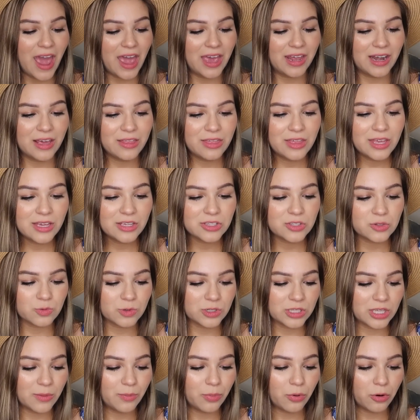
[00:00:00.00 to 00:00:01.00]
And I think it's
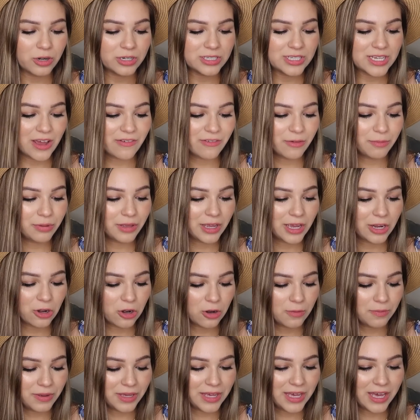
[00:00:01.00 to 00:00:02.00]
really important to have a
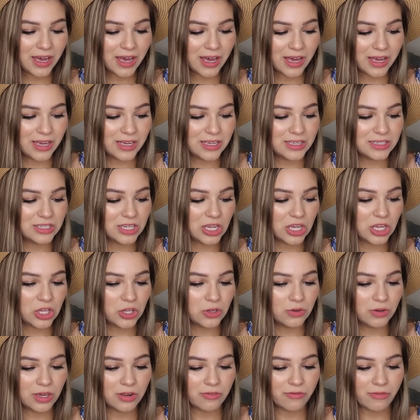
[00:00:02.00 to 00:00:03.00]
planner because
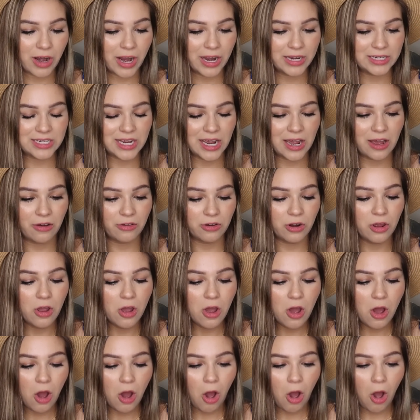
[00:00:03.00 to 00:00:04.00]
you can write down
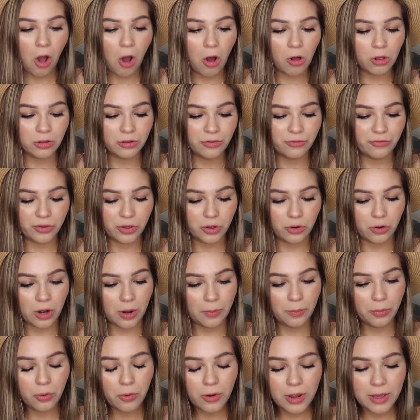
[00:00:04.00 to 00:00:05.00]
all of your
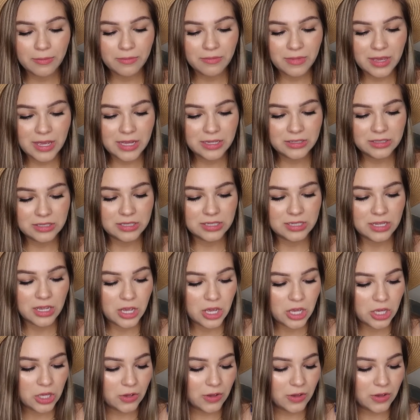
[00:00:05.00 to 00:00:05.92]
appointments.